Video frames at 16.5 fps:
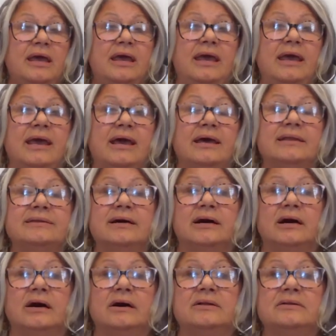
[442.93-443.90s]
And
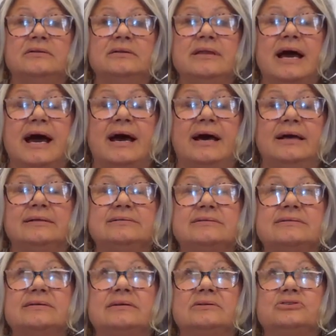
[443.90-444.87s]
not
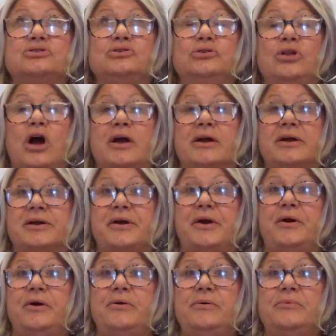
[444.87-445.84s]
too long
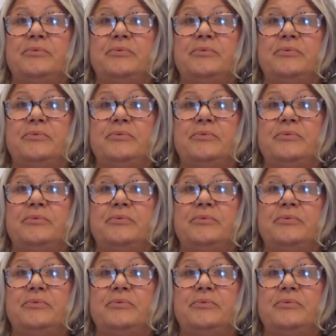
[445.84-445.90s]
ago,